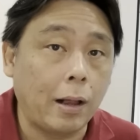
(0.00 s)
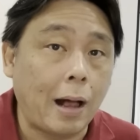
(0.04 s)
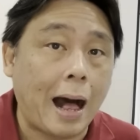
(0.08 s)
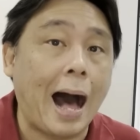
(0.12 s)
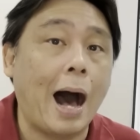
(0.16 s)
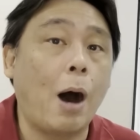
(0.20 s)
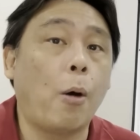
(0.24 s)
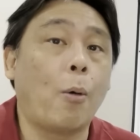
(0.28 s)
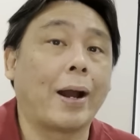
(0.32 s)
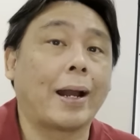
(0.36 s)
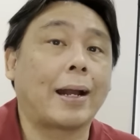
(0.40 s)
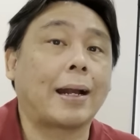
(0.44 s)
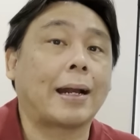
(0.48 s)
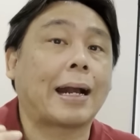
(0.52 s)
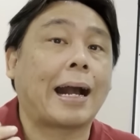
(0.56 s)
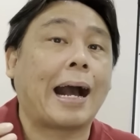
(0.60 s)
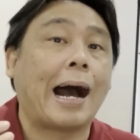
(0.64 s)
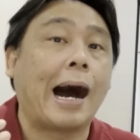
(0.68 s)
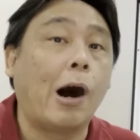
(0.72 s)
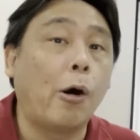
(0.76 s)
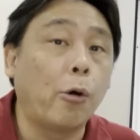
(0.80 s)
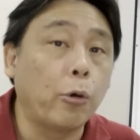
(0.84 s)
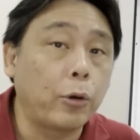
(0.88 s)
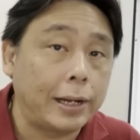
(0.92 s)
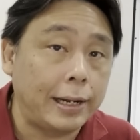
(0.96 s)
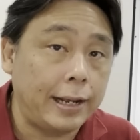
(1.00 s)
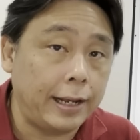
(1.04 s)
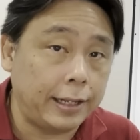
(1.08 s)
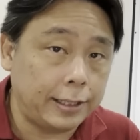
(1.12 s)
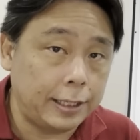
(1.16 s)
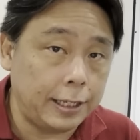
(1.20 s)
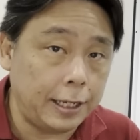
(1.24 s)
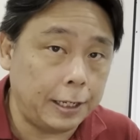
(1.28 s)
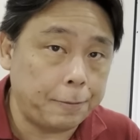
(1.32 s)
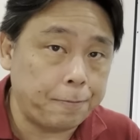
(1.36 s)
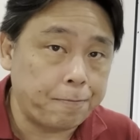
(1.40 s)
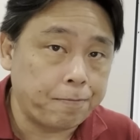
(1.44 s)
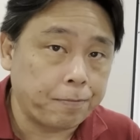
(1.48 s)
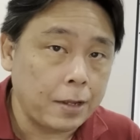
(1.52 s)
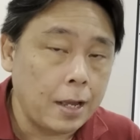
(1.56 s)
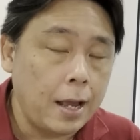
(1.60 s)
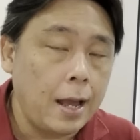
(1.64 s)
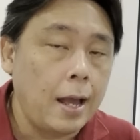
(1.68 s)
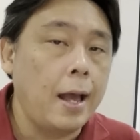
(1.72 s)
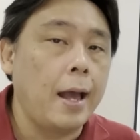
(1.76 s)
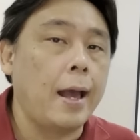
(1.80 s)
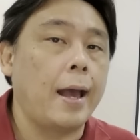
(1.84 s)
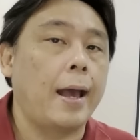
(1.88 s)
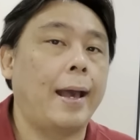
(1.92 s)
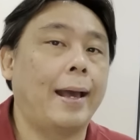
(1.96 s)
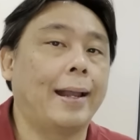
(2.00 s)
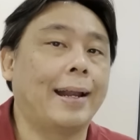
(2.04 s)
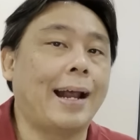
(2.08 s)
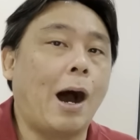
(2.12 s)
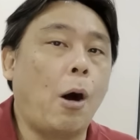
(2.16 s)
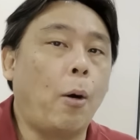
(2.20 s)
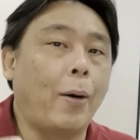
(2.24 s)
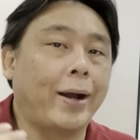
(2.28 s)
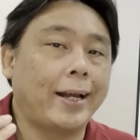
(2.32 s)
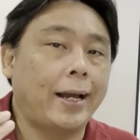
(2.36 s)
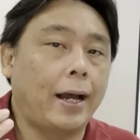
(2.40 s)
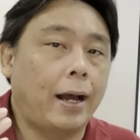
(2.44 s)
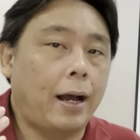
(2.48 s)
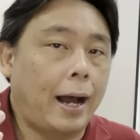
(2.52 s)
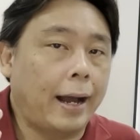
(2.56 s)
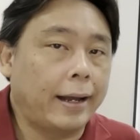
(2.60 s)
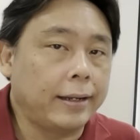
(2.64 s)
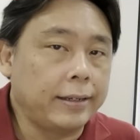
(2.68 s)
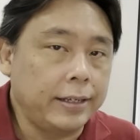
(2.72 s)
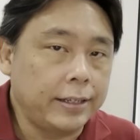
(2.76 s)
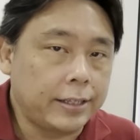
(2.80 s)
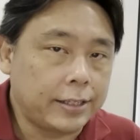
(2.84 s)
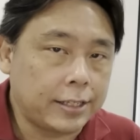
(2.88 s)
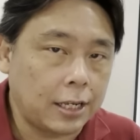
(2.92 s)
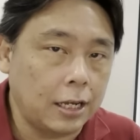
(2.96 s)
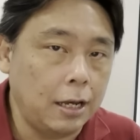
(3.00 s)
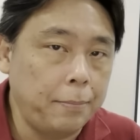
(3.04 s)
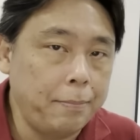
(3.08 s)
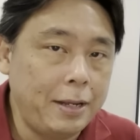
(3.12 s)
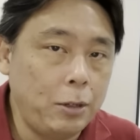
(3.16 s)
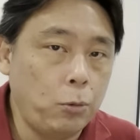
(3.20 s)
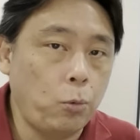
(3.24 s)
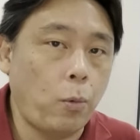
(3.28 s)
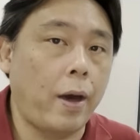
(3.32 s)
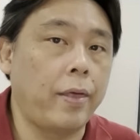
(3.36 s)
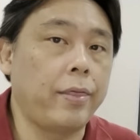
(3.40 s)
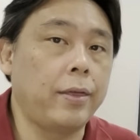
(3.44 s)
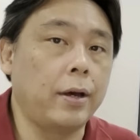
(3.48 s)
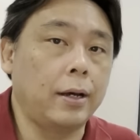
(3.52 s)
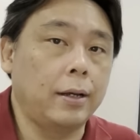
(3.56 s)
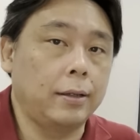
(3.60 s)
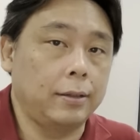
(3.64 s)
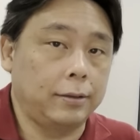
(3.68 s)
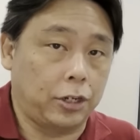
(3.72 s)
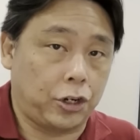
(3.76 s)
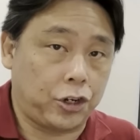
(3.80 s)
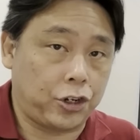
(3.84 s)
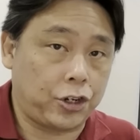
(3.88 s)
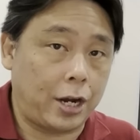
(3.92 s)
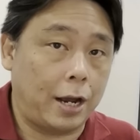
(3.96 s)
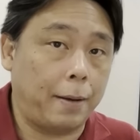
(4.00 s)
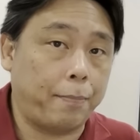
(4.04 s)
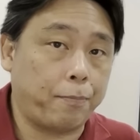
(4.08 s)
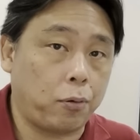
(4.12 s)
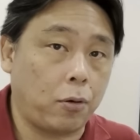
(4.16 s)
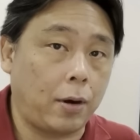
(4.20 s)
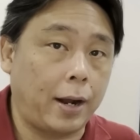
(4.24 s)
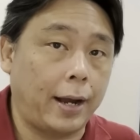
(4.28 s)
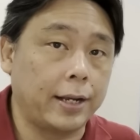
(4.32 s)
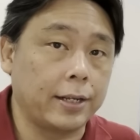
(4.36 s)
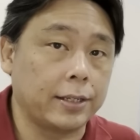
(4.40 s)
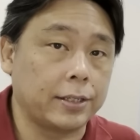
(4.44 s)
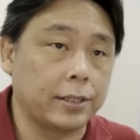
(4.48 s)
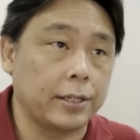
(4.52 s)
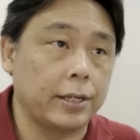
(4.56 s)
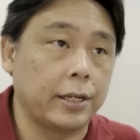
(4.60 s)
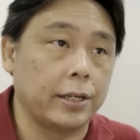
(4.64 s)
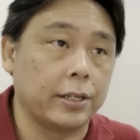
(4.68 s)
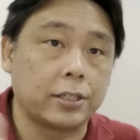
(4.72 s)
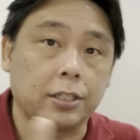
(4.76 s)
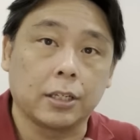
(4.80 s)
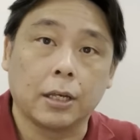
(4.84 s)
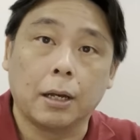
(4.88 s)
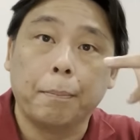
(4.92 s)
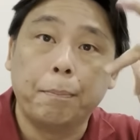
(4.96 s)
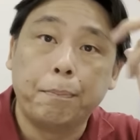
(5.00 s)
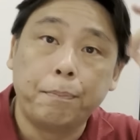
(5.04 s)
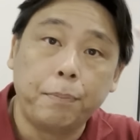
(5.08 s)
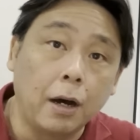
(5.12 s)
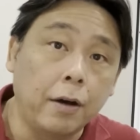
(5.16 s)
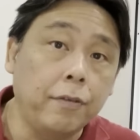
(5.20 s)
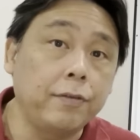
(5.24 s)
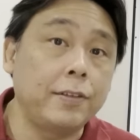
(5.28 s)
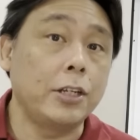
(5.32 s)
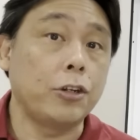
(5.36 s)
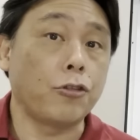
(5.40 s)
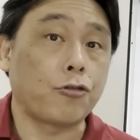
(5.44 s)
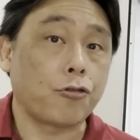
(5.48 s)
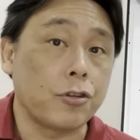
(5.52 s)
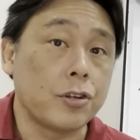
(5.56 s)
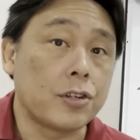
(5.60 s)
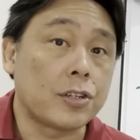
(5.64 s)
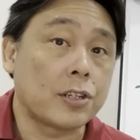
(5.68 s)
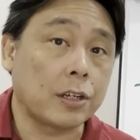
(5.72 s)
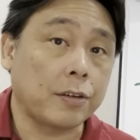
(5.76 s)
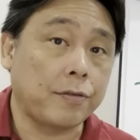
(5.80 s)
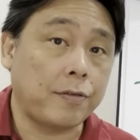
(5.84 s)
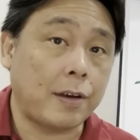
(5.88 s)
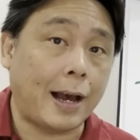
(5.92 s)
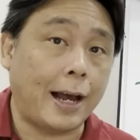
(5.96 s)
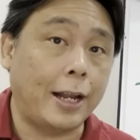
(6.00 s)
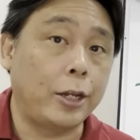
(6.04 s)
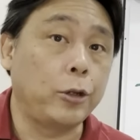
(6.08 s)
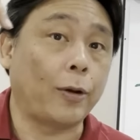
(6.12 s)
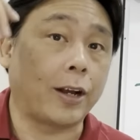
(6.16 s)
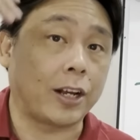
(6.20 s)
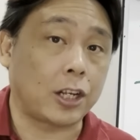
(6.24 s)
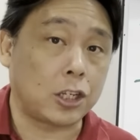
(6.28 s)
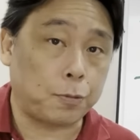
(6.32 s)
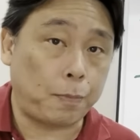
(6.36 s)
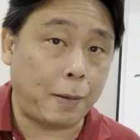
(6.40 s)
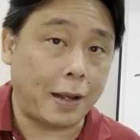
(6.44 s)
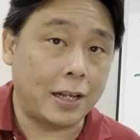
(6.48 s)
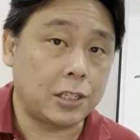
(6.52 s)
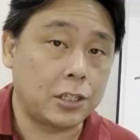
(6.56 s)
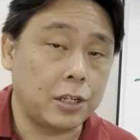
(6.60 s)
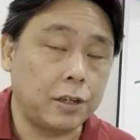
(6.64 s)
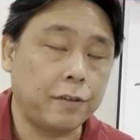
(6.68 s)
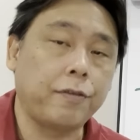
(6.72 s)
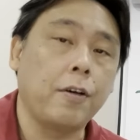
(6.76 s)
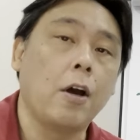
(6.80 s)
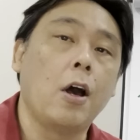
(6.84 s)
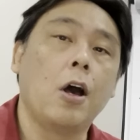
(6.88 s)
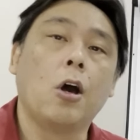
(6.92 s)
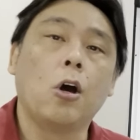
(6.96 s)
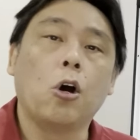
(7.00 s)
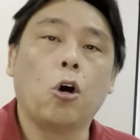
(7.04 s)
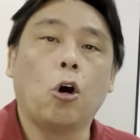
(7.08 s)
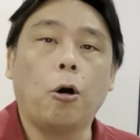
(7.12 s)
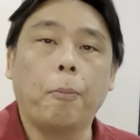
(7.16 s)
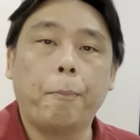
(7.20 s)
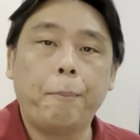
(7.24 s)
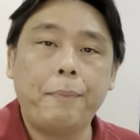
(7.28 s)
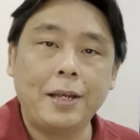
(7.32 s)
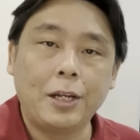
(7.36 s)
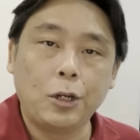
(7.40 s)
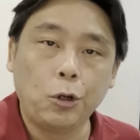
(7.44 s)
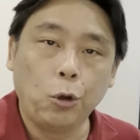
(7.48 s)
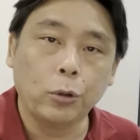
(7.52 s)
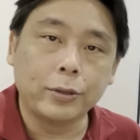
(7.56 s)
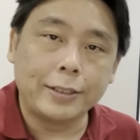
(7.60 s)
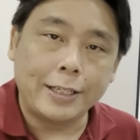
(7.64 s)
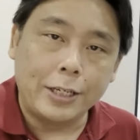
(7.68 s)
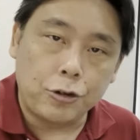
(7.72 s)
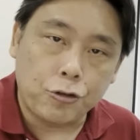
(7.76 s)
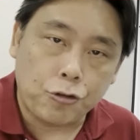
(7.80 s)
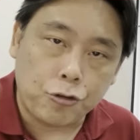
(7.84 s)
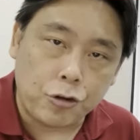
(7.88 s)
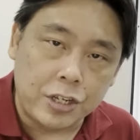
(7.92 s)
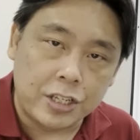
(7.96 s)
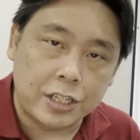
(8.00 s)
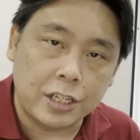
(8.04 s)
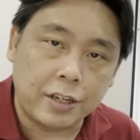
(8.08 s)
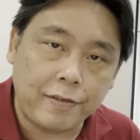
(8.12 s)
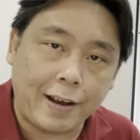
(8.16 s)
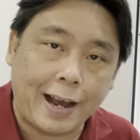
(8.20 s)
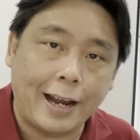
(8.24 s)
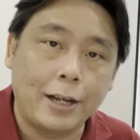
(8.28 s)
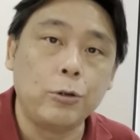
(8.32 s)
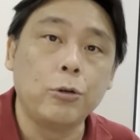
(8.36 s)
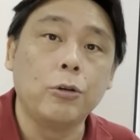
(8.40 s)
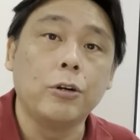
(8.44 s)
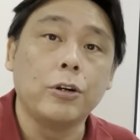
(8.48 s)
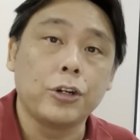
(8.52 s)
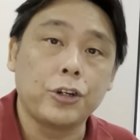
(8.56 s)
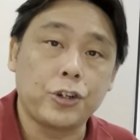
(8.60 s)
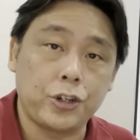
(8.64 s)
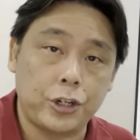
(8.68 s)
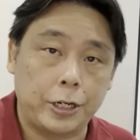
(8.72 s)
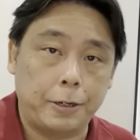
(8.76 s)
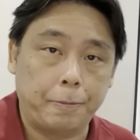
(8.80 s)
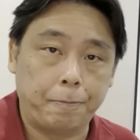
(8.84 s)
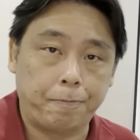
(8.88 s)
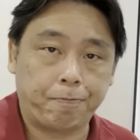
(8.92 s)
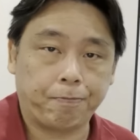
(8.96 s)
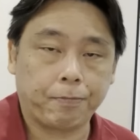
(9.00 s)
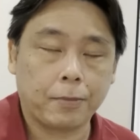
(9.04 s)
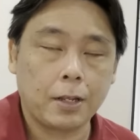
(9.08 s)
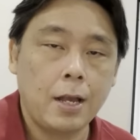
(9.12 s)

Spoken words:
how I calculate it and how I determine whether the share price is above the intrinsic value, expensive, or below the intrinsic value, cheap.